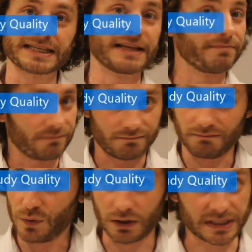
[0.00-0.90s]
and
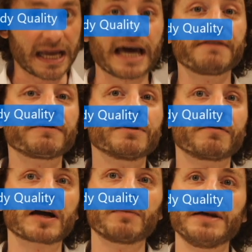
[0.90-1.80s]
there's a handful
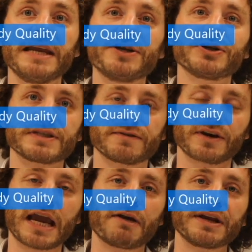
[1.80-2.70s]
of recommendations for
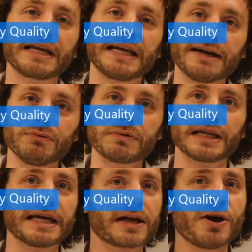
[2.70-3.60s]
carrying it out,
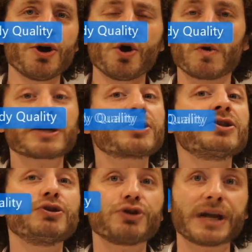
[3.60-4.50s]
like
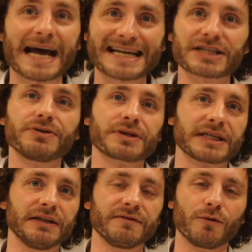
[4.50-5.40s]
questions you should ask
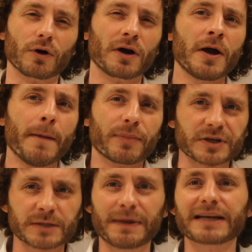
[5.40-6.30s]
yourself or
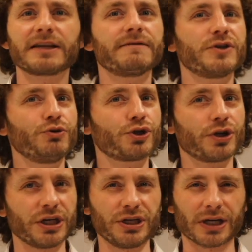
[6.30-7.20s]
perspectives you
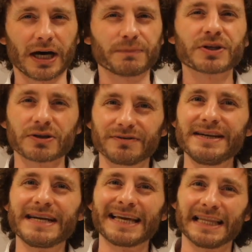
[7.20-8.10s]
should adopt,
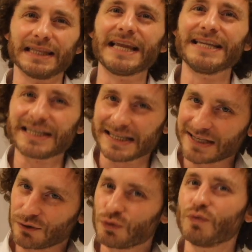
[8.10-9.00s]
certain
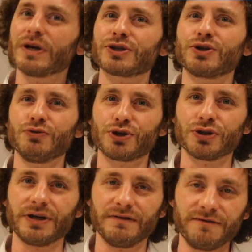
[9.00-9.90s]
lenses through which you
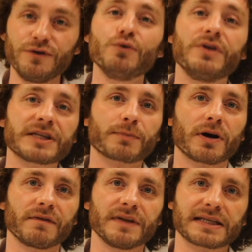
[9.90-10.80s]
should view this
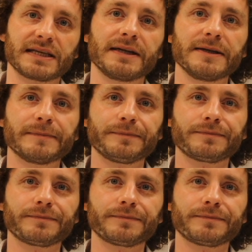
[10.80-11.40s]
part of the study.